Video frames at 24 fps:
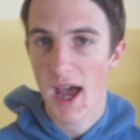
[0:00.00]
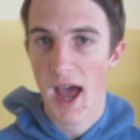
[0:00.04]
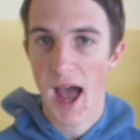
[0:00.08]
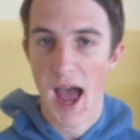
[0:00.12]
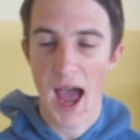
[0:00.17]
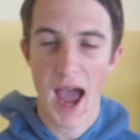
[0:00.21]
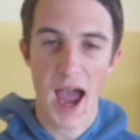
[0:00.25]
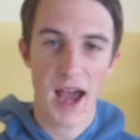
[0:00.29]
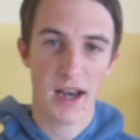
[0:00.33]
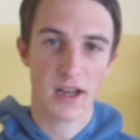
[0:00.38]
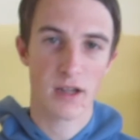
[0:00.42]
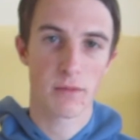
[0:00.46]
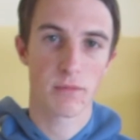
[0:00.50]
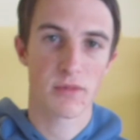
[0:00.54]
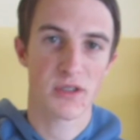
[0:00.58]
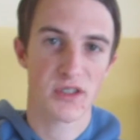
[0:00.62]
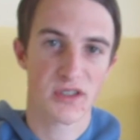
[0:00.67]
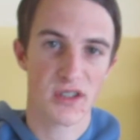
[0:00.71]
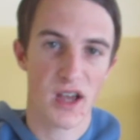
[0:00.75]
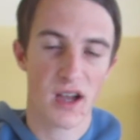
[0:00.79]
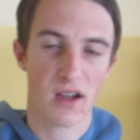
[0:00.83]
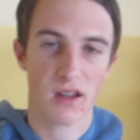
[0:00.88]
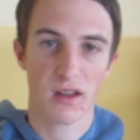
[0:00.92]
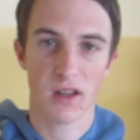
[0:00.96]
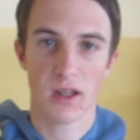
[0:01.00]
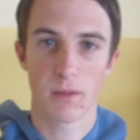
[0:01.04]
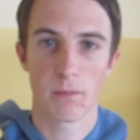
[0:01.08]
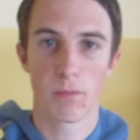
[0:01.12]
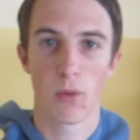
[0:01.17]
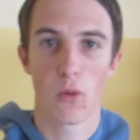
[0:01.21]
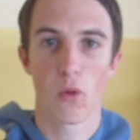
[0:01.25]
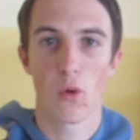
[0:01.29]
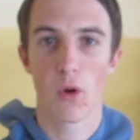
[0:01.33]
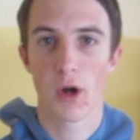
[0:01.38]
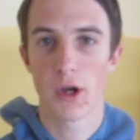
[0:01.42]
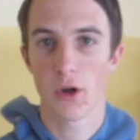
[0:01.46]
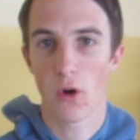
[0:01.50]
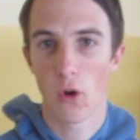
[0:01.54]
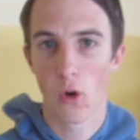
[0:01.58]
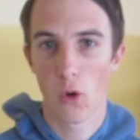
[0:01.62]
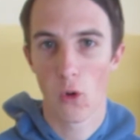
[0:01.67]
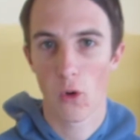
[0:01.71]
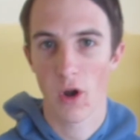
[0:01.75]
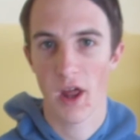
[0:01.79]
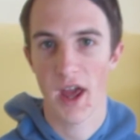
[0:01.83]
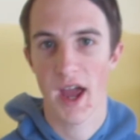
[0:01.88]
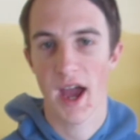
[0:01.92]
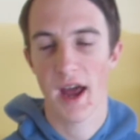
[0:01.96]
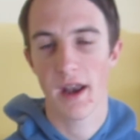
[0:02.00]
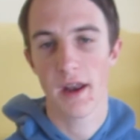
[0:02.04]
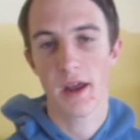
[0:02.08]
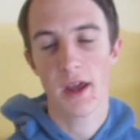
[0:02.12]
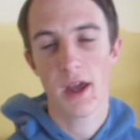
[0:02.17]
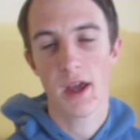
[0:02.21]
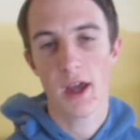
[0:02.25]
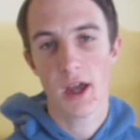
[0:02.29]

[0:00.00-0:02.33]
Adams, Suckling, Boyd, all out.